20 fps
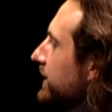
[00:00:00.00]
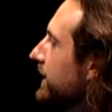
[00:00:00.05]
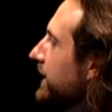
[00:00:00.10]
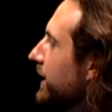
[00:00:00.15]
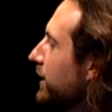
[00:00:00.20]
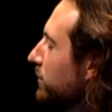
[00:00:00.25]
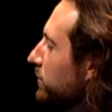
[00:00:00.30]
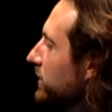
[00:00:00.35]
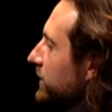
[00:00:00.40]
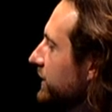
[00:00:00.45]
the
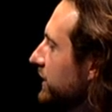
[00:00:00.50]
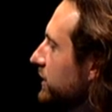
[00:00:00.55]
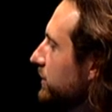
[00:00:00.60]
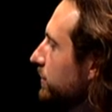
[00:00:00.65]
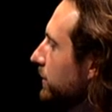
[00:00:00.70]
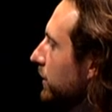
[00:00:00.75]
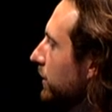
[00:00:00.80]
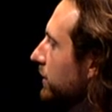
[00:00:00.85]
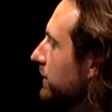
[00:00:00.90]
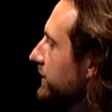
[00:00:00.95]
numbers
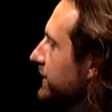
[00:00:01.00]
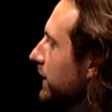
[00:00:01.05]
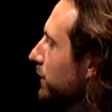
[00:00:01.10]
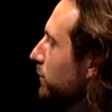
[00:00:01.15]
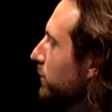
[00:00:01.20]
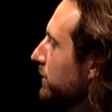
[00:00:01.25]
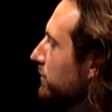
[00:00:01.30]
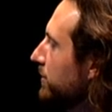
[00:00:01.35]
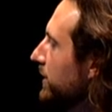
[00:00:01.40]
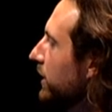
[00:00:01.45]
explode is
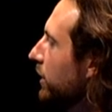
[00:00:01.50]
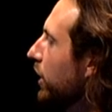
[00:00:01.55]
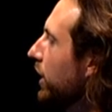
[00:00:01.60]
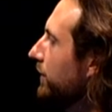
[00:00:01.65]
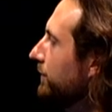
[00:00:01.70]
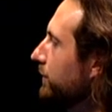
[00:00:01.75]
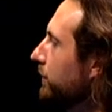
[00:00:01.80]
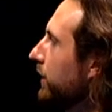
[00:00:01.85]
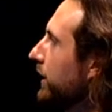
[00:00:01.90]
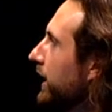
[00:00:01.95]
that we've been
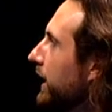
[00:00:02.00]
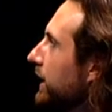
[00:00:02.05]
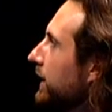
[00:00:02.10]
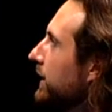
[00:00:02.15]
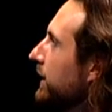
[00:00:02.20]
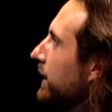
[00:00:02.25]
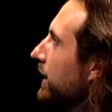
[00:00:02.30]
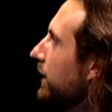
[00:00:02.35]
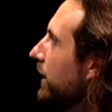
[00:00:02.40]
offering